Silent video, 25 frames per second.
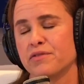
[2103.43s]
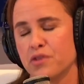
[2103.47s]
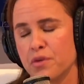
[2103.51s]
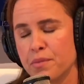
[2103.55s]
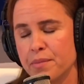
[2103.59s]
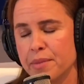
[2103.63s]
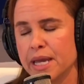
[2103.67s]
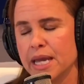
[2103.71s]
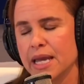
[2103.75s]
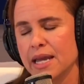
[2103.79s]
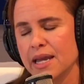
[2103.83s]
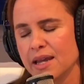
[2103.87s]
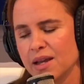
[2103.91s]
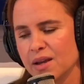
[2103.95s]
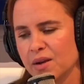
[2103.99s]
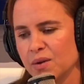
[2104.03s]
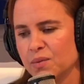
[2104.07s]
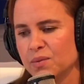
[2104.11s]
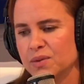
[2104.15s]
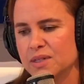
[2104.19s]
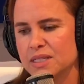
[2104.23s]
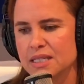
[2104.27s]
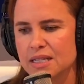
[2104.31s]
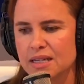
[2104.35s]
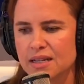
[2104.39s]
me
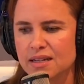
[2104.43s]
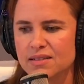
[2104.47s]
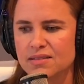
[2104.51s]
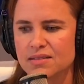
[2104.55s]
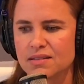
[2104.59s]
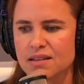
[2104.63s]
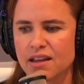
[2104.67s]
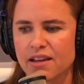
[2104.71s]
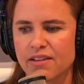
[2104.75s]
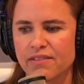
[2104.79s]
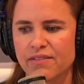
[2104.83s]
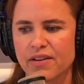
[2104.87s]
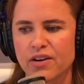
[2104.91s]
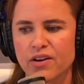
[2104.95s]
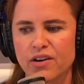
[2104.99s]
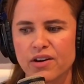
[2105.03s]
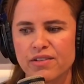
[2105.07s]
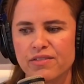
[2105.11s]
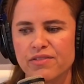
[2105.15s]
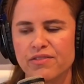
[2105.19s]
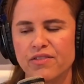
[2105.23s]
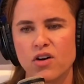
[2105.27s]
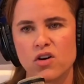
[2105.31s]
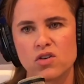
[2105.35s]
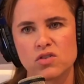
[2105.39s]
was that it's like a very
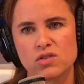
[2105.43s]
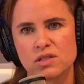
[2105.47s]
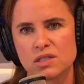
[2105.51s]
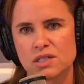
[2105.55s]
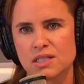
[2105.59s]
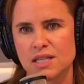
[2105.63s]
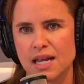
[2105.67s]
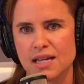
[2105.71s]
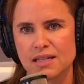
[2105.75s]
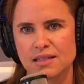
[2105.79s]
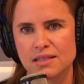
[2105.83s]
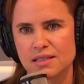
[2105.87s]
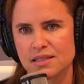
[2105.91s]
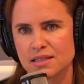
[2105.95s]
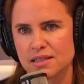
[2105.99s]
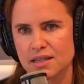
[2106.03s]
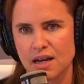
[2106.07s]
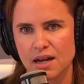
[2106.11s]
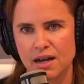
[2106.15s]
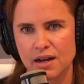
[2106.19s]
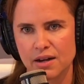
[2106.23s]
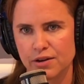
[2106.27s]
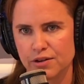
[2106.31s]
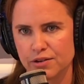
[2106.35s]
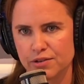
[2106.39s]
false sense
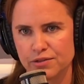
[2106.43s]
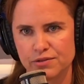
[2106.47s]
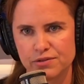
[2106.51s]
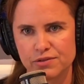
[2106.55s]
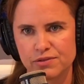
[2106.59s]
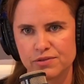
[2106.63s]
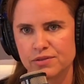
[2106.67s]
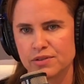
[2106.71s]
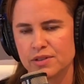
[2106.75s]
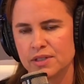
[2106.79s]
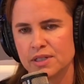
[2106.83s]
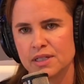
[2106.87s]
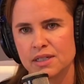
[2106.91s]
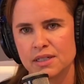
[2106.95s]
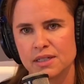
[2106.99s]
of